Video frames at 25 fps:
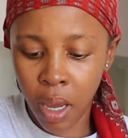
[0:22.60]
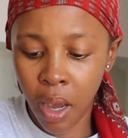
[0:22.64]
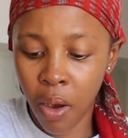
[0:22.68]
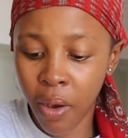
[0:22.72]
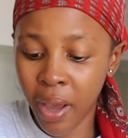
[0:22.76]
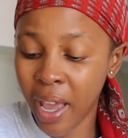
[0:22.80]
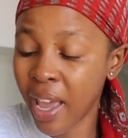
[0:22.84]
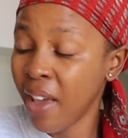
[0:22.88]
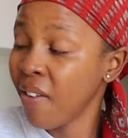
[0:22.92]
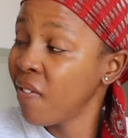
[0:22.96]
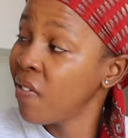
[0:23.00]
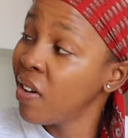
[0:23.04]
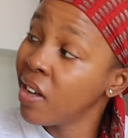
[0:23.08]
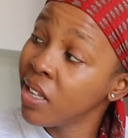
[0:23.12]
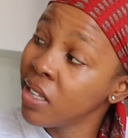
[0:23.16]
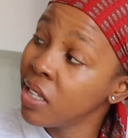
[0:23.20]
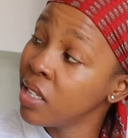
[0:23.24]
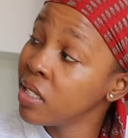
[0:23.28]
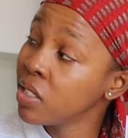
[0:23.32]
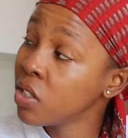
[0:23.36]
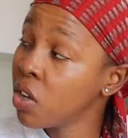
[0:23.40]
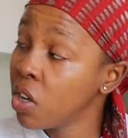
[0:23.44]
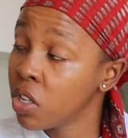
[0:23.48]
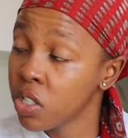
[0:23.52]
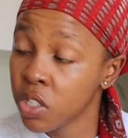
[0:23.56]
However,
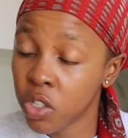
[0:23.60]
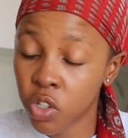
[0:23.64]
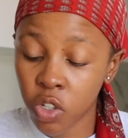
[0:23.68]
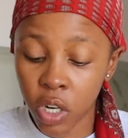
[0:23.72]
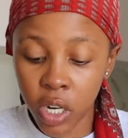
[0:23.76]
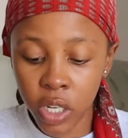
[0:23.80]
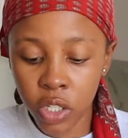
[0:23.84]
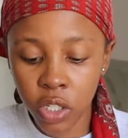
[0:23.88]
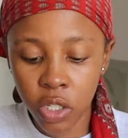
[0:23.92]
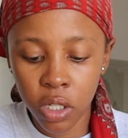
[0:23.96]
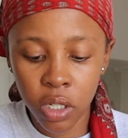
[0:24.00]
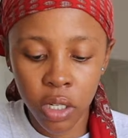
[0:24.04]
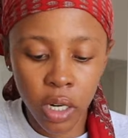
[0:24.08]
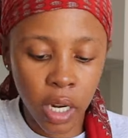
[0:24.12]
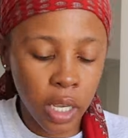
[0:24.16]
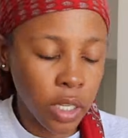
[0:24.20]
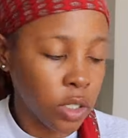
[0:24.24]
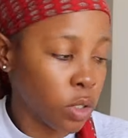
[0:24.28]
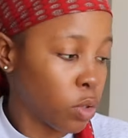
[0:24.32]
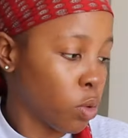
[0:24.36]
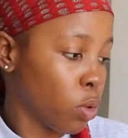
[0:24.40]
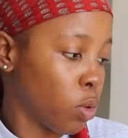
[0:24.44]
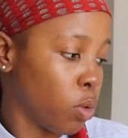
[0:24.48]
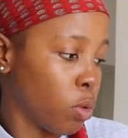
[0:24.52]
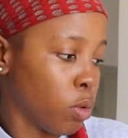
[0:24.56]
this construction
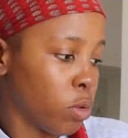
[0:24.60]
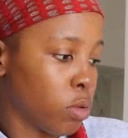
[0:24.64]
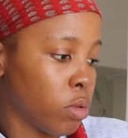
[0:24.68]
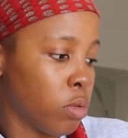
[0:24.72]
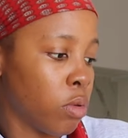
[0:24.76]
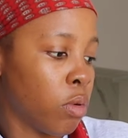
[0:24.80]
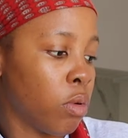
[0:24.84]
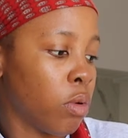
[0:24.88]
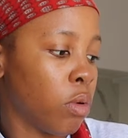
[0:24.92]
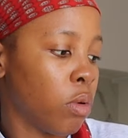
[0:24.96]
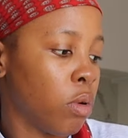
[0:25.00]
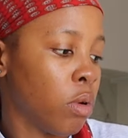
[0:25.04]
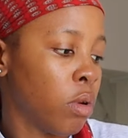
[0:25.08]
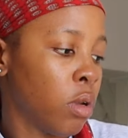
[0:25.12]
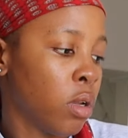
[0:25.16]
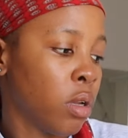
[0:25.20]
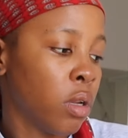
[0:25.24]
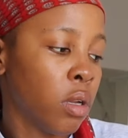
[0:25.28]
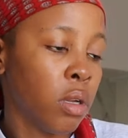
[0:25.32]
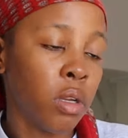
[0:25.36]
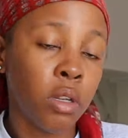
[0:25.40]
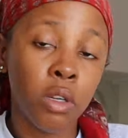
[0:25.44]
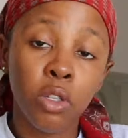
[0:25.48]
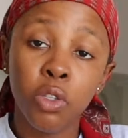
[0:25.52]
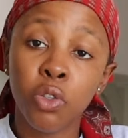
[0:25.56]
next door, so
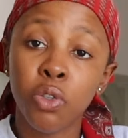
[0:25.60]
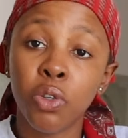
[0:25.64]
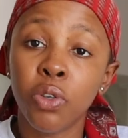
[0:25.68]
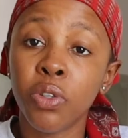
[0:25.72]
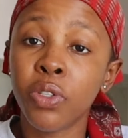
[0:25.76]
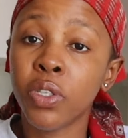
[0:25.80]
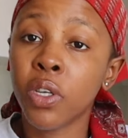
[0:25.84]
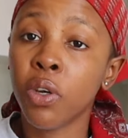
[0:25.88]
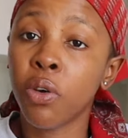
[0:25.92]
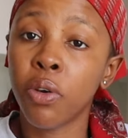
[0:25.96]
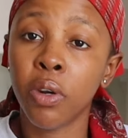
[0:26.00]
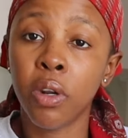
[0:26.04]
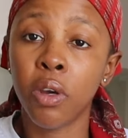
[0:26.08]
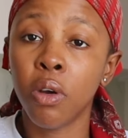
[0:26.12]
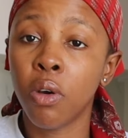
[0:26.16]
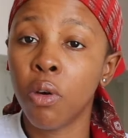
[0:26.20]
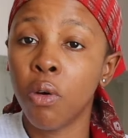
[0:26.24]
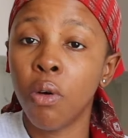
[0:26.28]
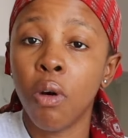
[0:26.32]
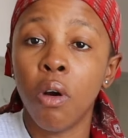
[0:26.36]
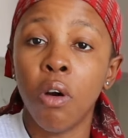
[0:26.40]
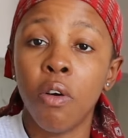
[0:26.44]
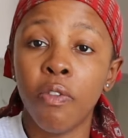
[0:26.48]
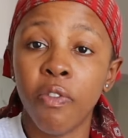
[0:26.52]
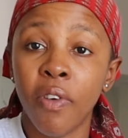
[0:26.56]
doors are gonna
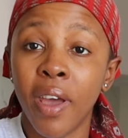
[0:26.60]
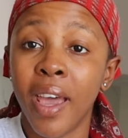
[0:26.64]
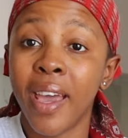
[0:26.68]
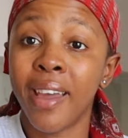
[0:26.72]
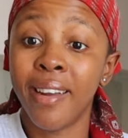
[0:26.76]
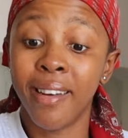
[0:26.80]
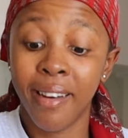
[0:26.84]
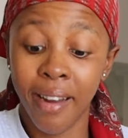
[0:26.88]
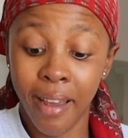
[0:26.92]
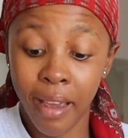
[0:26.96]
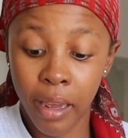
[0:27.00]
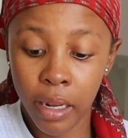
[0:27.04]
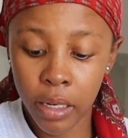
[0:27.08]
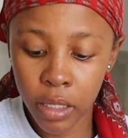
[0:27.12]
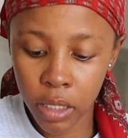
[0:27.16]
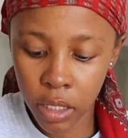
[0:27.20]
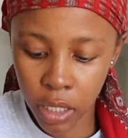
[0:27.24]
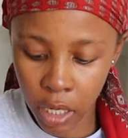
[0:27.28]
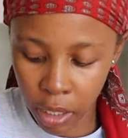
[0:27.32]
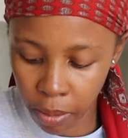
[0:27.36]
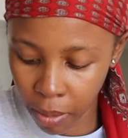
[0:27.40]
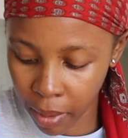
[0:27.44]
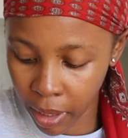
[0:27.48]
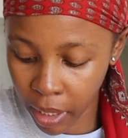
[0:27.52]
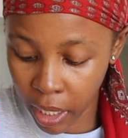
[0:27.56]
go on and
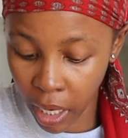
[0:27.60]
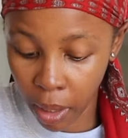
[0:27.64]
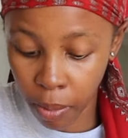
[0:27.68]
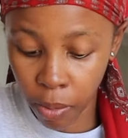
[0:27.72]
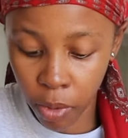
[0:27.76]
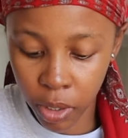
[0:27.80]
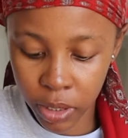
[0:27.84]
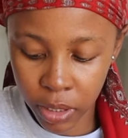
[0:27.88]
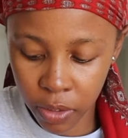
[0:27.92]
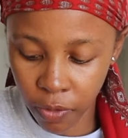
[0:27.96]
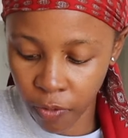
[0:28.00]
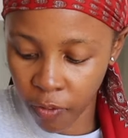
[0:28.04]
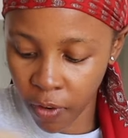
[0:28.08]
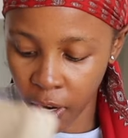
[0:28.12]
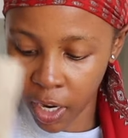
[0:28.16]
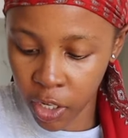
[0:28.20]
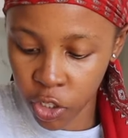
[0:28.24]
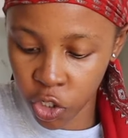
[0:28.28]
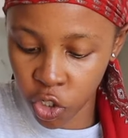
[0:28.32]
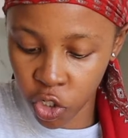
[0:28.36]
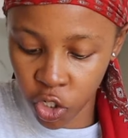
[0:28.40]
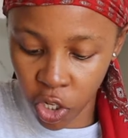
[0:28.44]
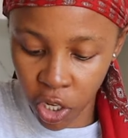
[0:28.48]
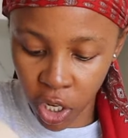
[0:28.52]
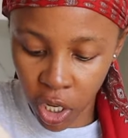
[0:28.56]
my camera is
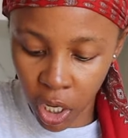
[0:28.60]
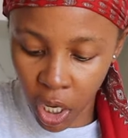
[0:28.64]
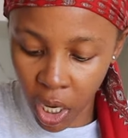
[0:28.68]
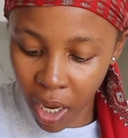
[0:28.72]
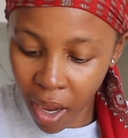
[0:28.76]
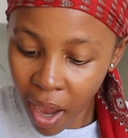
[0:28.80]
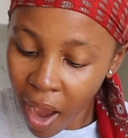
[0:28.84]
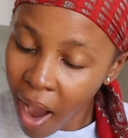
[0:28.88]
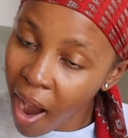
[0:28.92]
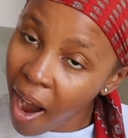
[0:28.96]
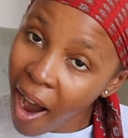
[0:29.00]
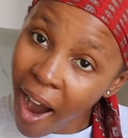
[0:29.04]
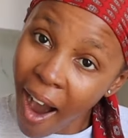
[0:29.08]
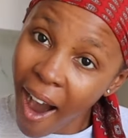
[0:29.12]
flashing.